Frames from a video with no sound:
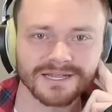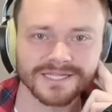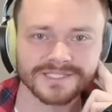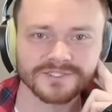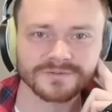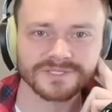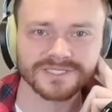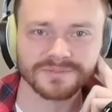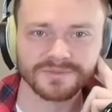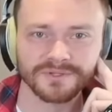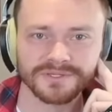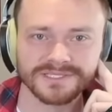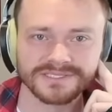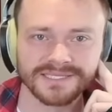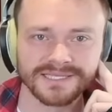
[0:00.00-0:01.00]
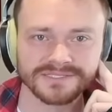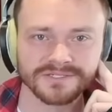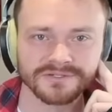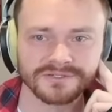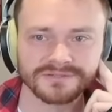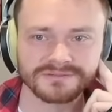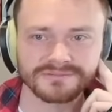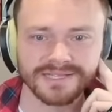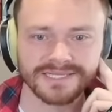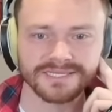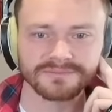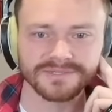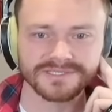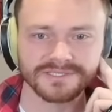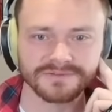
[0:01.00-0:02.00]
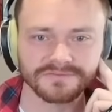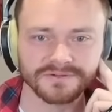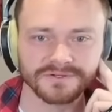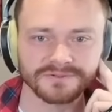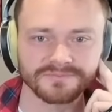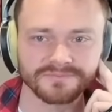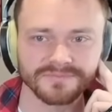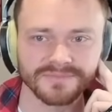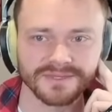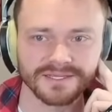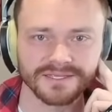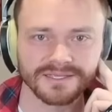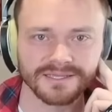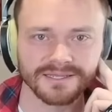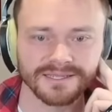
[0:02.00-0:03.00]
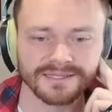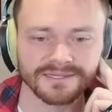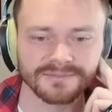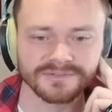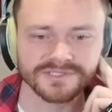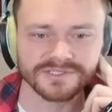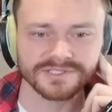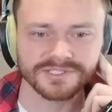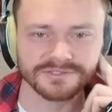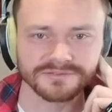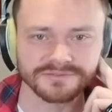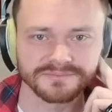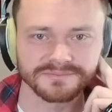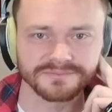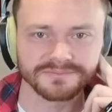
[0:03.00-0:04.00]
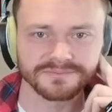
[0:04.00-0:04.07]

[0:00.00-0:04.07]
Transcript: Alright, let's hope they deploy this last card, and then we Sunfall, and then we just chill.